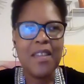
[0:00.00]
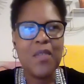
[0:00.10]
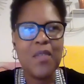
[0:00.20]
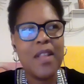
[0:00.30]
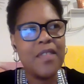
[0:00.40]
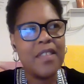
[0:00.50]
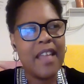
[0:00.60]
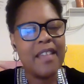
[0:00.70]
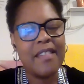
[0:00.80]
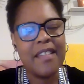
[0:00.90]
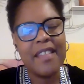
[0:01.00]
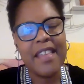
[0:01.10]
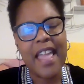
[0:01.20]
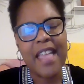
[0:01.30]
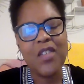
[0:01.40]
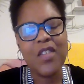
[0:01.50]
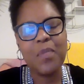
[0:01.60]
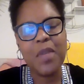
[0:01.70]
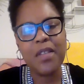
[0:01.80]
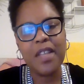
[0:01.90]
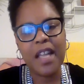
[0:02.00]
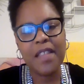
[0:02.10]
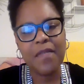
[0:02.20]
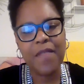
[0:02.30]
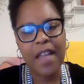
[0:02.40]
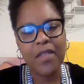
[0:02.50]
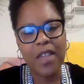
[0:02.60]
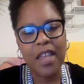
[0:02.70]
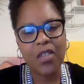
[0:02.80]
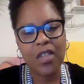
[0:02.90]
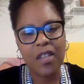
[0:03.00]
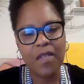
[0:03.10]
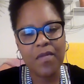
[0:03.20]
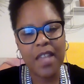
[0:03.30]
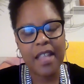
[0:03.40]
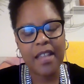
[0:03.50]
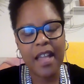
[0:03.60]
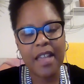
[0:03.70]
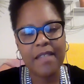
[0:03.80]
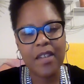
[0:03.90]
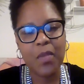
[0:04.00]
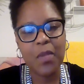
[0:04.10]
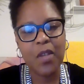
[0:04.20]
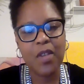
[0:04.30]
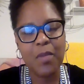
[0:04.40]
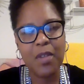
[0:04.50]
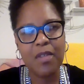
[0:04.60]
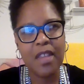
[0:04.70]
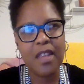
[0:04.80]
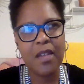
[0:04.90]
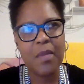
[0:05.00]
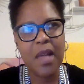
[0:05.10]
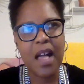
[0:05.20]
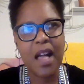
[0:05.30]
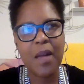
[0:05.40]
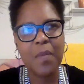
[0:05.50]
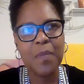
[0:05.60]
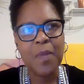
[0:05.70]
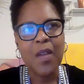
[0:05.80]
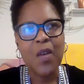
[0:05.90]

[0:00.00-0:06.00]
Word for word: one of the nice things, again, just building on the foundation of the Anacostia Community Museum, um,